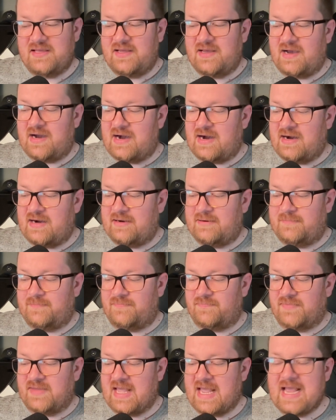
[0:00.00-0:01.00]

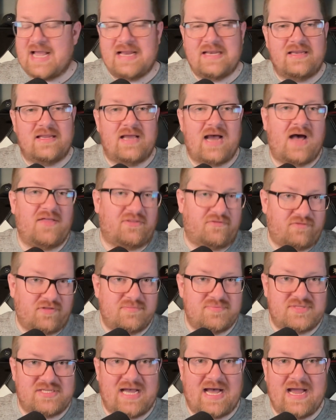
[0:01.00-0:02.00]
And on the
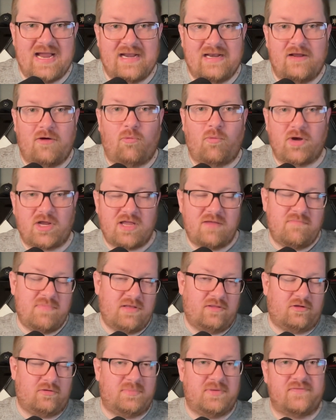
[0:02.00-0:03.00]
flip side, what can be
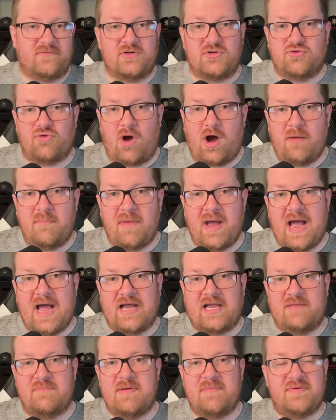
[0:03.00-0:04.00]
a little bit of a
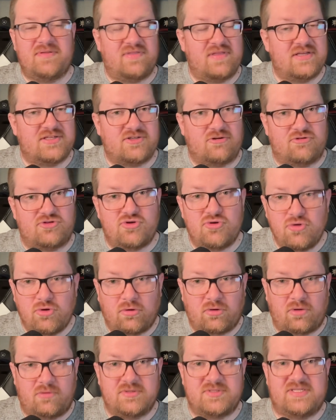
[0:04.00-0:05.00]
drawback? Maybe things are too
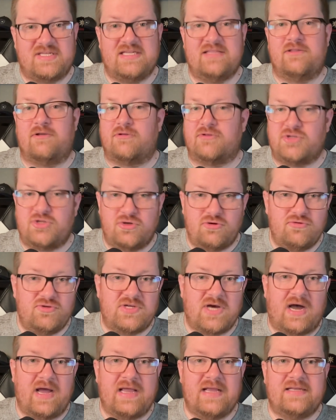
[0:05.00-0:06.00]
closed in, they're too
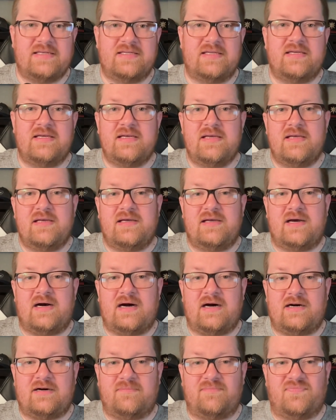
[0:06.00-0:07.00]
tight.
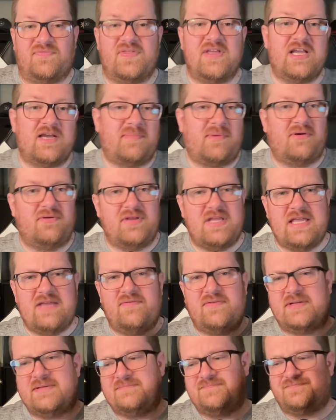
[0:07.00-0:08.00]
Think about
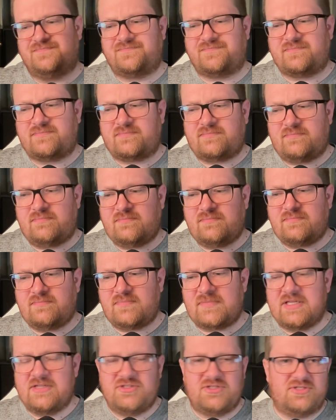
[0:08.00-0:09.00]
even
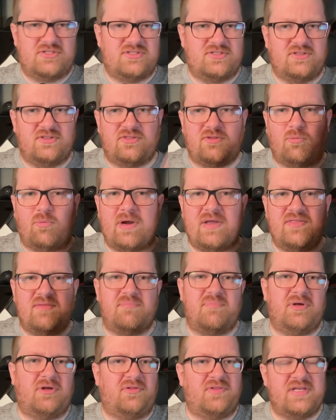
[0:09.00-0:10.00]
just the way the
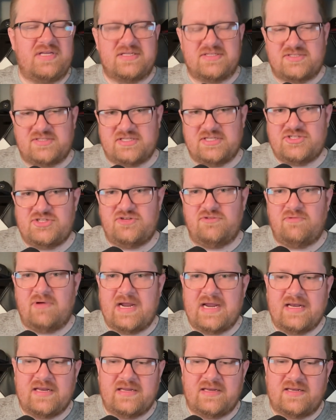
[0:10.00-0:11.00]
building is
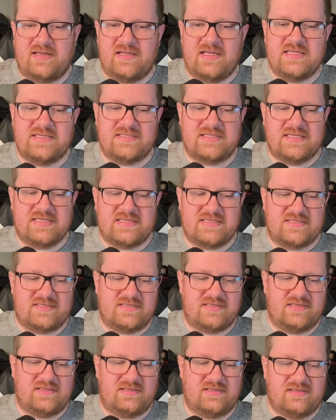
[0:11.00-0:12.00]
situated. Is
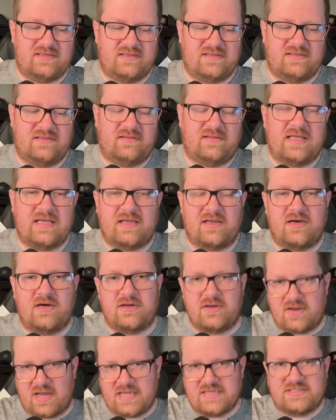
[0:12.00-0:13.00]
it like a
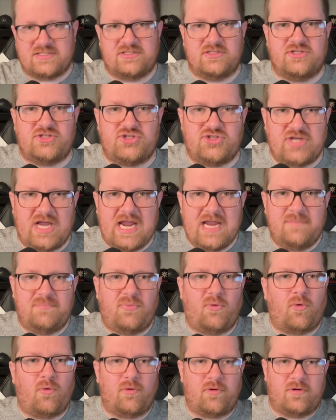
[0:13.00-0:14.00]
nice shape,
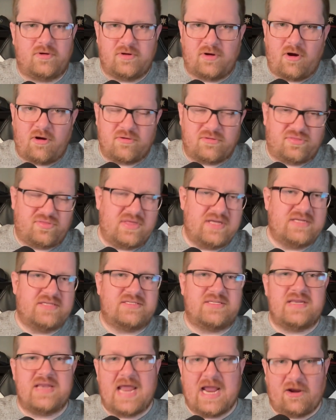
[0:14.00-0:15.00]
or are
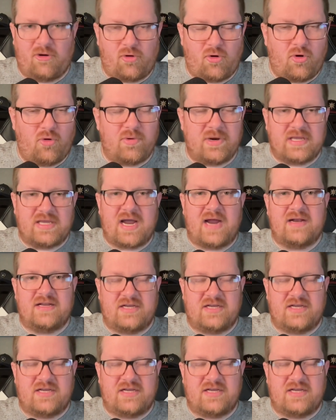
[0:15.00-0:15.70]
things narrow and kind of